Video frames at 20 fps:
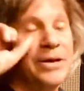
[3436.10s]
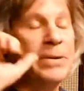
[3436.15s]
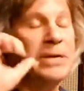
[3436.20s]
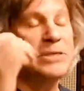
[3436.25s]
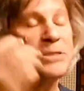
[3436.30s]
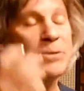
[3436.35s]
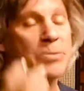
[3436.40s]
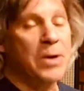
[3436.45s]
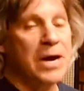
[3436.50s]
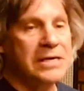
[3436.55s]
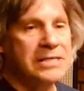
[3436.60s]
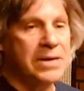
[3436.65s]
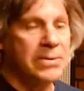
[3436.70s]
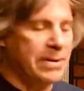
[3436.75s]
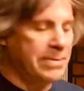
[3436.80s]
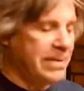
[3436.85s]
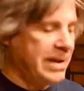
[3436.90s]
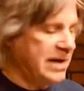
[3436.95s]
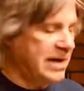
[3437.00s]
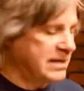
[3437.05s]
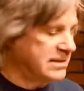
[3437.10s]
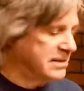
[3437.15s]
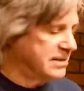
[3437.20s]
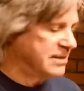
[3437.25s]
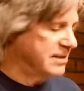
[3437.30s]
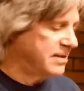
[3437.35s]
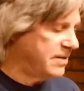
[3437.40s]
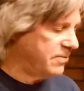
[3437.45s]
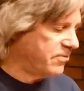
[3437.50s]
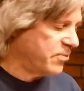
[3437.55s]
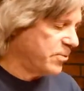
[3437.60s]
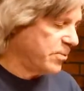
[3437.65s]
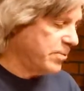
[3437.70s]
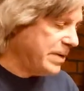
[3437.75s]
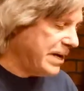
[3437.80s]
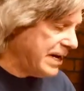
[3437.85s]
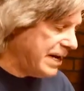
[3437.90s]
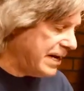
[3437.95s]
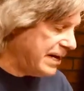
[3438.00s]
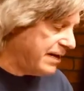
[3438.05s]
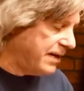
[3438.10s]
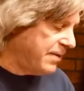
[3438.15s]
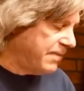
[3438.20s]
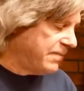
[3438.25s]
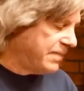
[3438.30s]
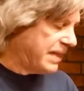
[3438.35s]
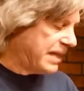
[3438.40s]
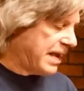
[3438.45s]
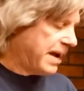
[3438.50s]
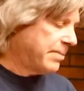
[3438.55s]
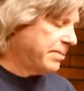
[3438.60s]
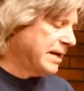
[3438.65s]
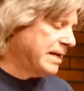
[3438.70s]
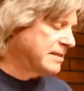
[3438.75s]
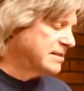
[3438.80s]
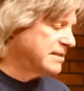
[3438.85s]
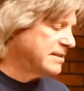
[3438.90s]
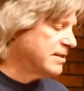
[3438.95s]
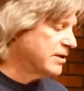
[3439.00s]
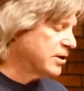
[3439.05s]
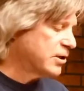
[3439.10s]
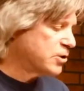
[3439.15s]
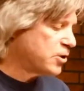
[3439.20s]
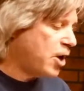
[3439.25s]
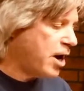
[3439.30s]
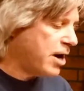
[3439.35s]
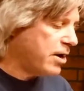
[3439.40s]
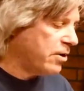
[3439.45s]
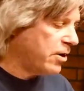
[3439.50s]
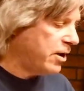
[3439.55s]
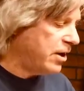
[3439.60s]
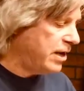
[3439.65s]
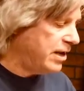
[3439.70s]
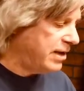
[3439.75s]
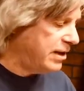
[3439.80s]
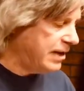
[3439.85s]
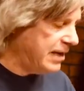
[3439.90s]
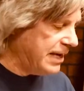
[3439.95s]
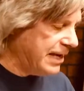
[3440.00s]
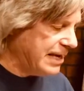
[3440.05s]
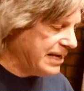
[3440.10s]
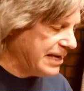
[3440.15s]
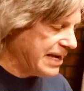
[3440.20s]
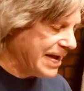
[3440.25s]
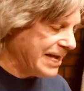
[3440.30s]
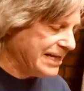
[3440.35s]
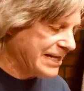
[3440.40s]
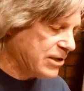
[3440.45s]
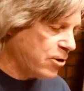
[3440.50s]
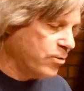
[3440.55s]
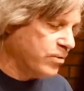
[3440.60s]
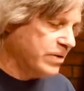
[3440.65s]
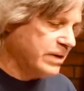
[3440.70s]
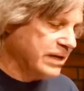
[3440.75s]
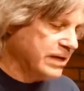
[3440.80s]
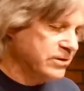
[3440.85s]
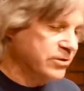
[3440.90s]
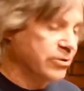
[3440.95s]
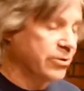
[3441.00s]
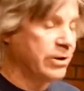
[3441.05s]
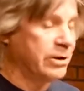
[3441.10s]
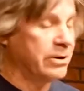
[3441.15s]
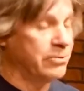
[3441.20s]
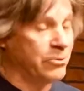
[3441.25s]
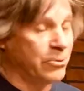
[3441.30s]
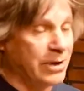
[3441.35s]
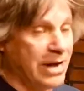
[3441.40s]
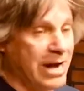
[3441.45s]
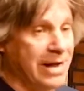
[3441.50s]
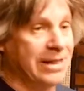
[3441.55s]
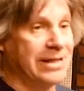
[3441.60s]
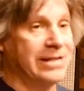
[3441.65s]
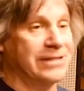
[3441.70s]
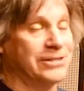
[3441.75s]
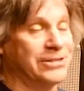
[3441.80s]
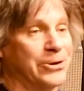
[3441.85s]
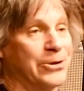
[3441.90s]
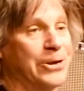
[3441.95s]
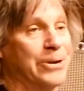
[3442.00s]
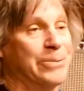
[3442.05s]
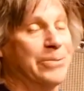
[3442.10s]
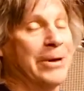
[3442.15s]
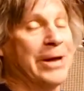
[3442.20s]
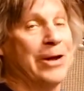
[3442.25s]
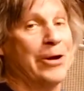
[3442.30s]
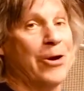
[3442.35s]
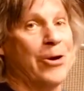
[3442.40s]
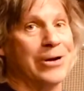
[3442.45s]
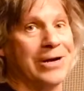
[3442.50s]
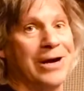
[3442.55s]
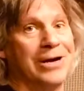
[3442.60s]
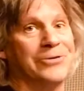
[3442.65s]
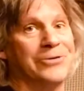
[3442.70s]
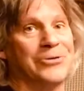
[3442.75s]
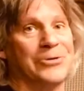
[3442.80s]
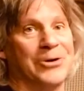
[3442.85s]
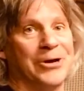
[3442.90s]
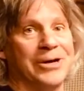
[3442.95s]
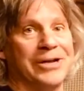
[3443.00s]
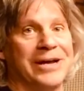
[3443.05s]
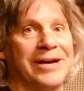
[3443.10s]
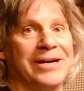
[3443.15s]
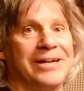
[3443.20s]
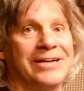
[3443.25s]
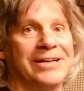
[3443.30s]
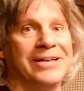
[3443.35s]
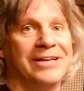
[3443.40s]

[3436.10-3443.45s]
you'd be surprised how many bands. For me, I'm playing steel guitar, and I don't necessarily. We're not necessarily playing all country all night.